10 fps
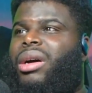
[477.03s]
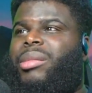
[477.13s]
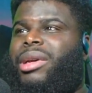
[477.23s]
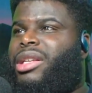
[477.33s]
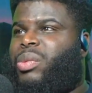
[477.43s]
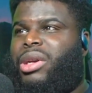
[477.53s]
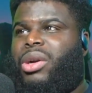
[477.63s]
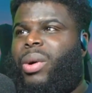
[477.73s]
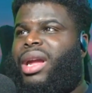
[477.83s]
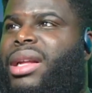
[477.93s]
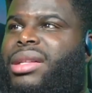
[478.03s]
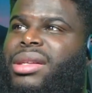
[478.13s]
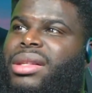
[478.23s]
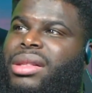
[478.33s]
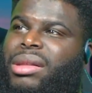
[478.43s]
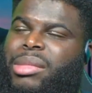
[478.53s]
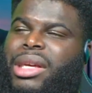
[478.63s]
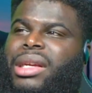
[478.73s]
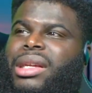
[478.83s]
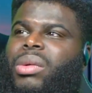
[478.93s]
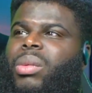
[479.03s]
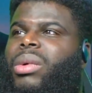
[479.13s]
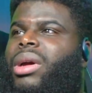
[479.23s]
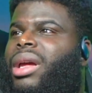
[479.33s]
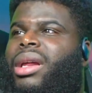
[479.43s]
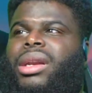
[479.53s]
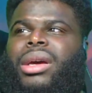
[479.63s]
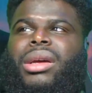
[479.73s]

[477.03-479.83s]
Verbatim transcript: because we quaked the mid and